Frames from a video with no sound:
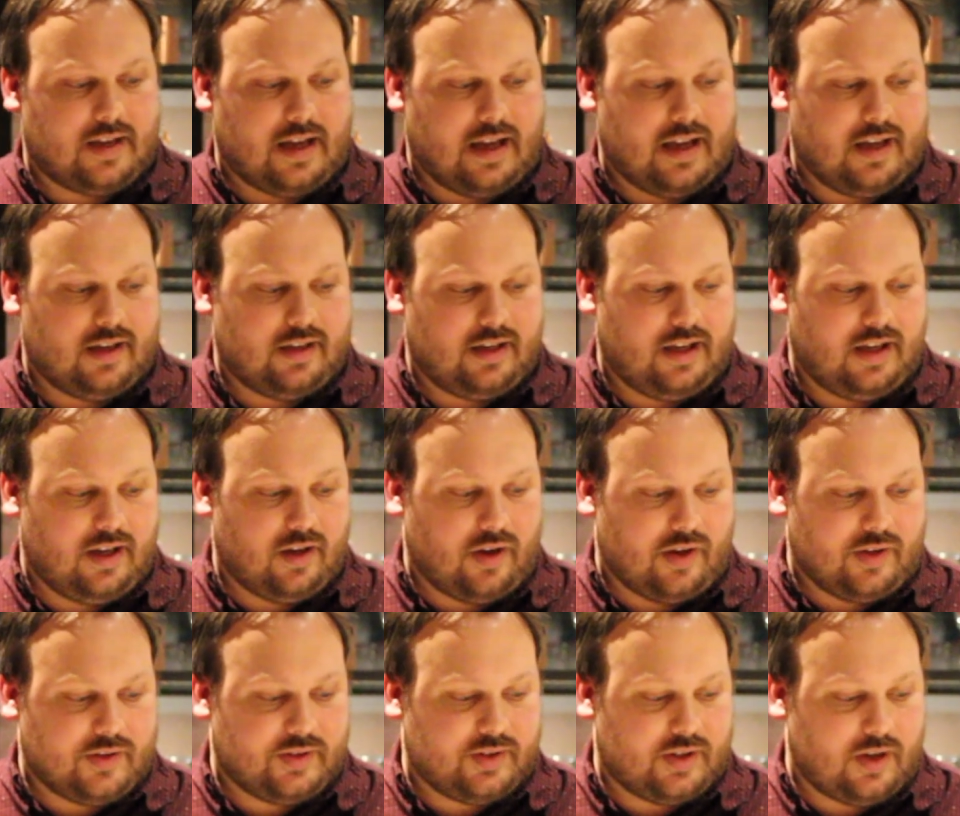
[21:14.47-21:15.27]
And he
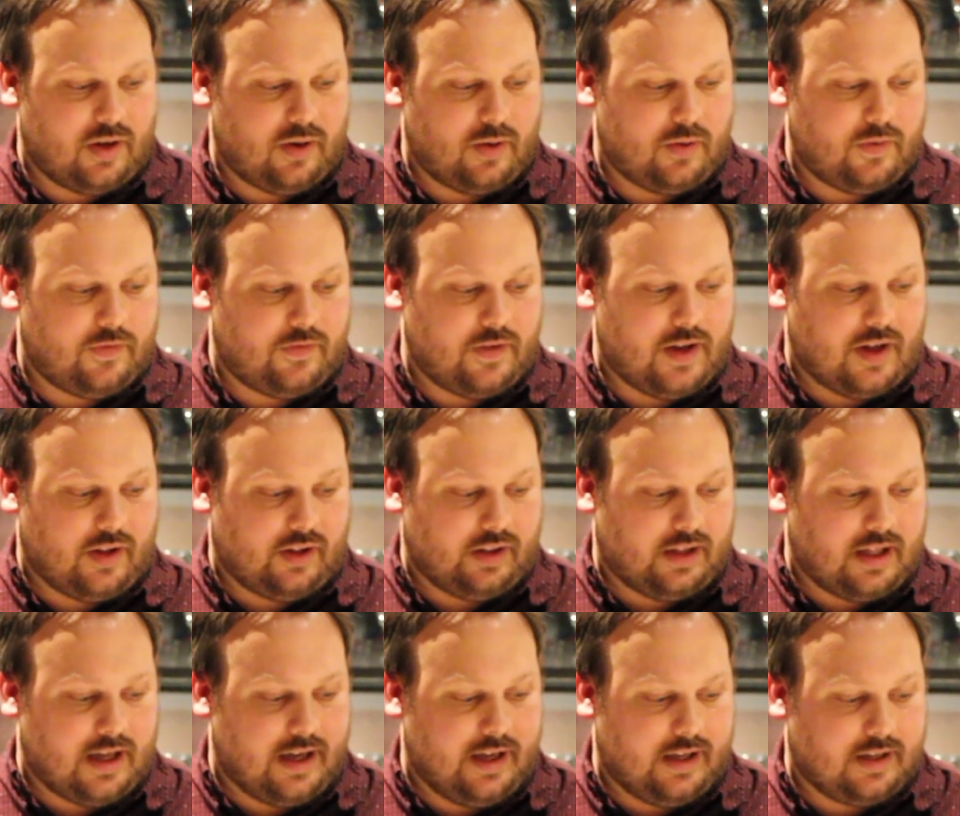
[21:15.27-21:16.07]
also
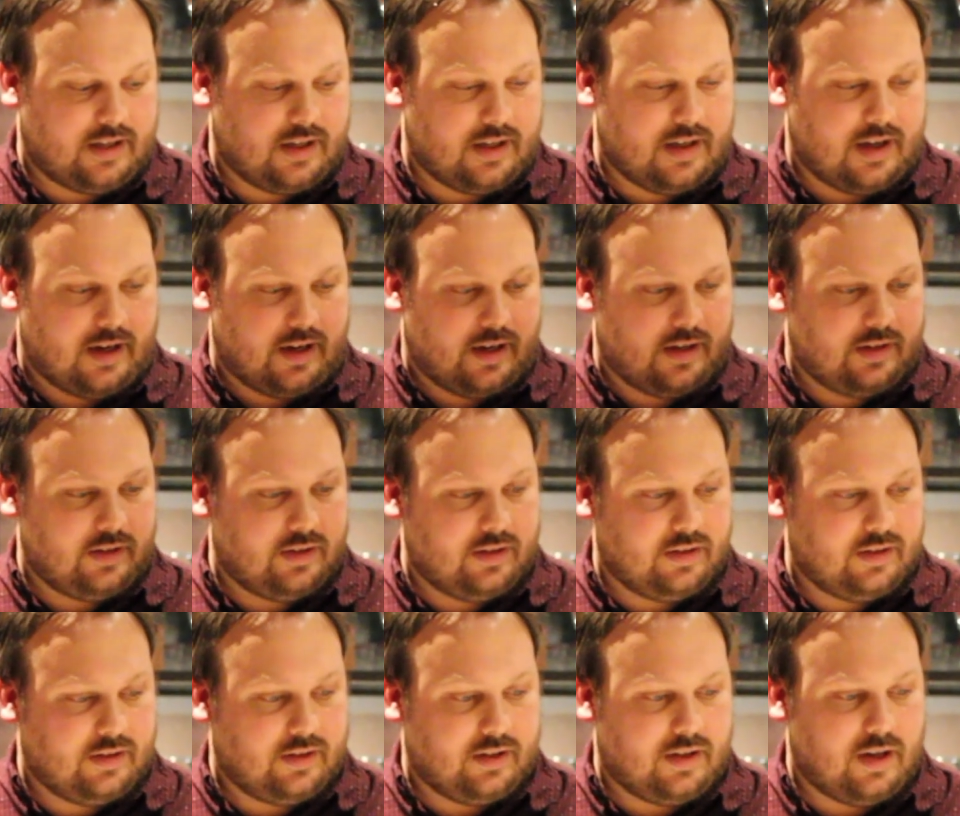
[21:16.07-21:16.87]
felt like,
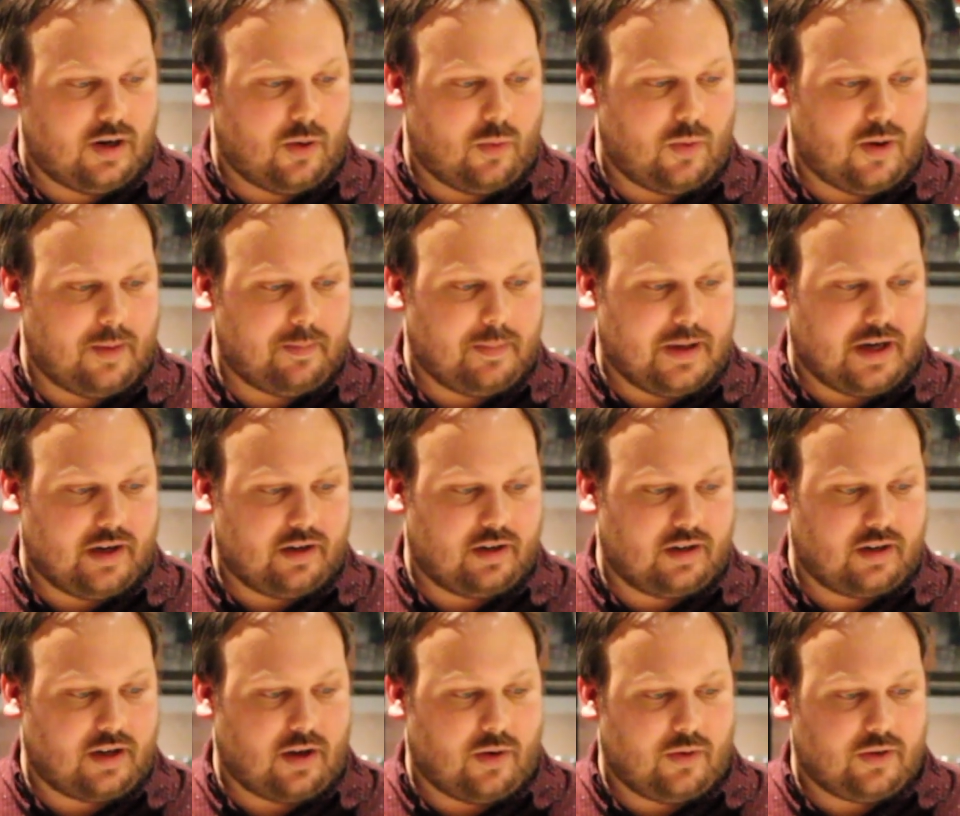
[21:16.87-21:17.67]
what better
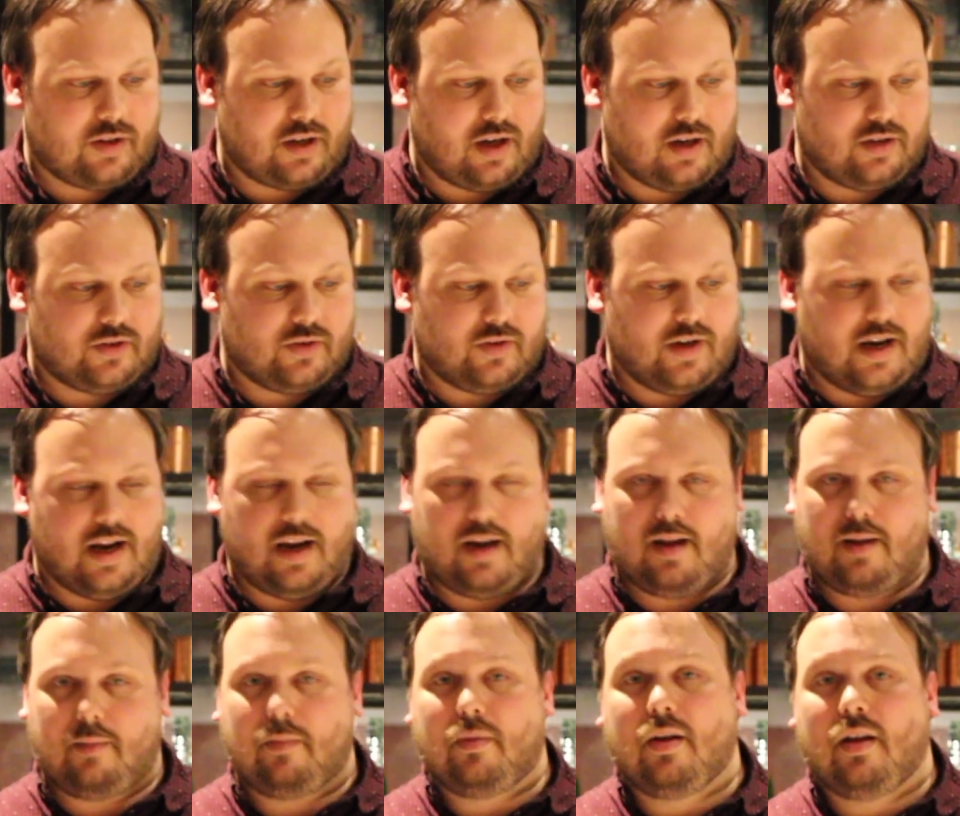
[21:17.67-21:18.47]
to go with country
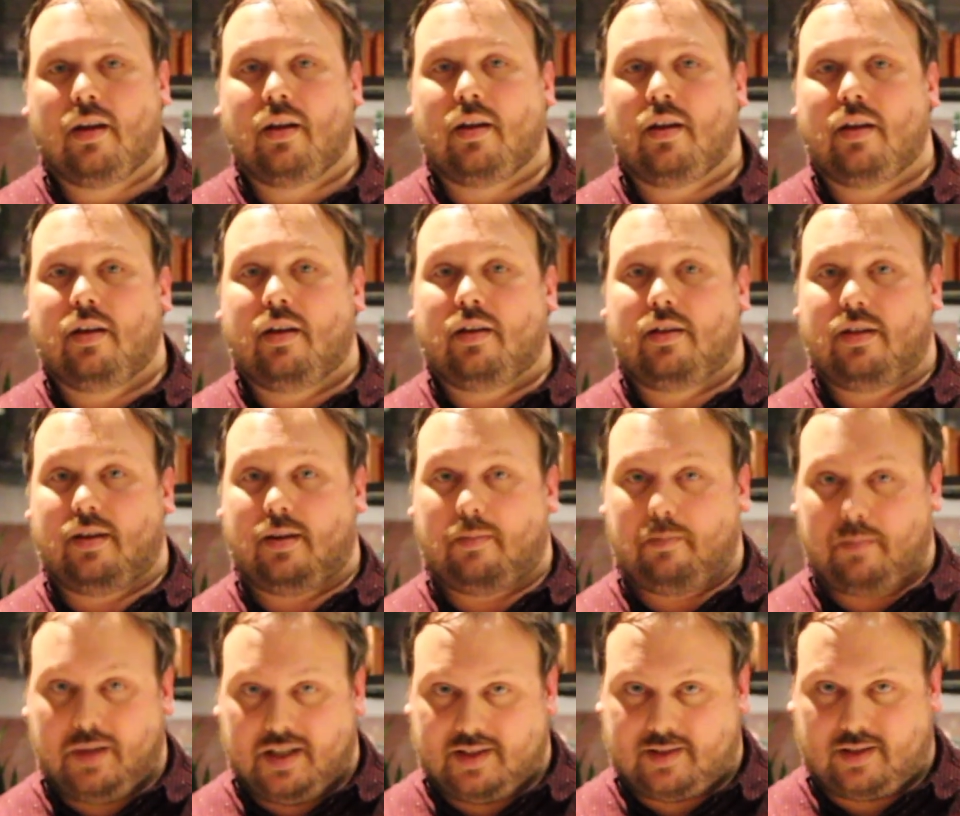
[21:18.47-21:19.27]
ham
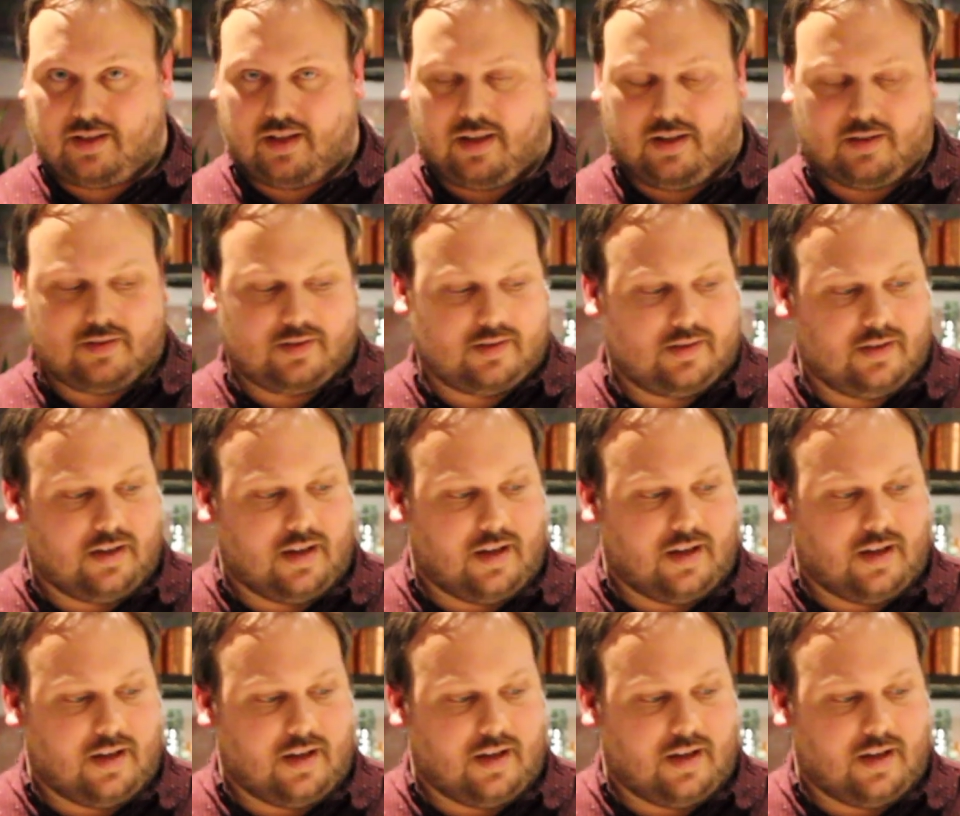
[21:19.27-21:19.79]
than biscuits?